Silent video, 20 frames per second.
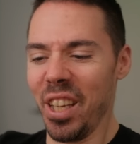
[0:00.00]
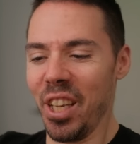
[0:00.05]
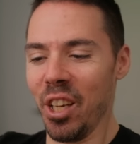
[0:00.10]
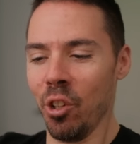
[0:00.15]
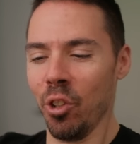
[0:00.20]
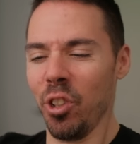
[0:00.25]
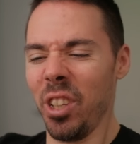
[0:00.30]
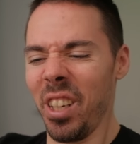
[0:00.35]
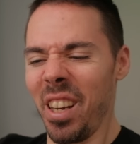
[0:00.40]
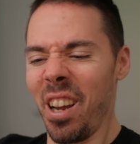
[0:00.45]

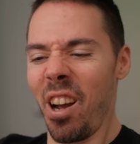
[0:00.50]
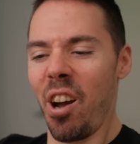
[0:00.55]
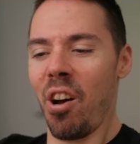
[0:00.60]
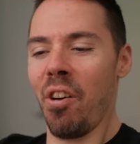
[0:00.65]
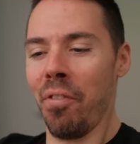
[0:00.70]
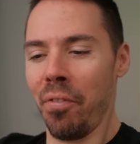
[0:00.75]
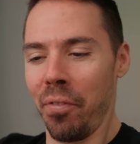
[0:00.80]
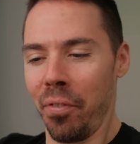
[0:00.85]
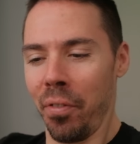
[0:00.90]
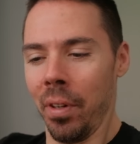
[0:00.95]
guilty
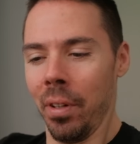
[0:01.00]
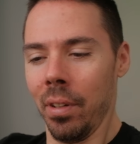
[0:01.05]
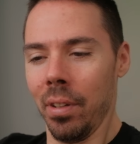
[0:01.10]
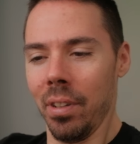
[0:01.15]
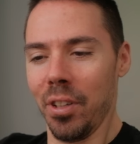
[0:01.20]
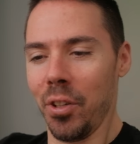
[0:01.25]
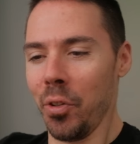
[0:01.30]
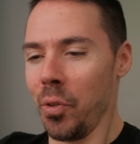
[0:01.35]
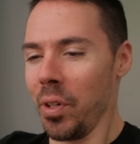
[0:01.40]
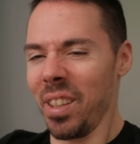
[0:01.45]
of
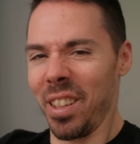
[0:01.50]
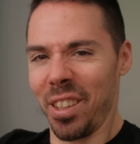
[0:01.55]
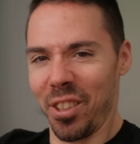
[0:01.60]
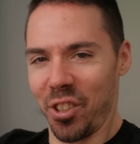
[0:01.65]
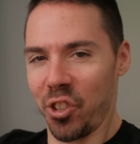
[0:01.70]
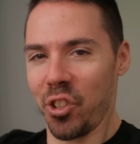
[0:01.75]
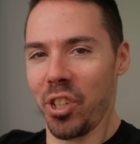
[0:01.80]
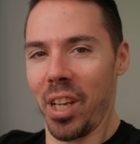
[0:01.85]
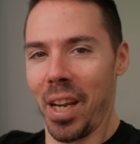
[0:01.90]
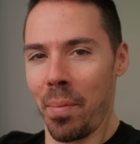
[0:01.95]
doing the
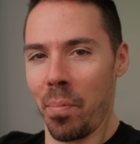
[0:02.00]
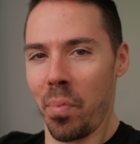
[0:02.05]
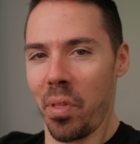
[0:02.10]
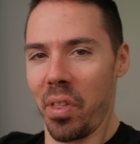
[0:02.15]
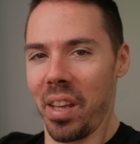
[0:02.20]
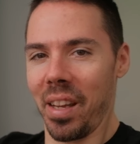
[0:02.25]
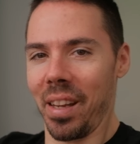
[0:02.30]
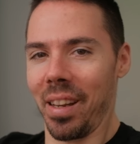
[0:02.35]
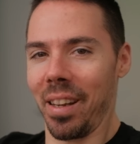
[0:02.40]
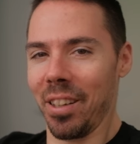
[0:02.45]
same
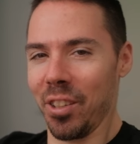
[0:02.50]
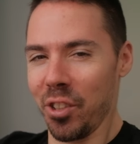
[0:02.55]
thing,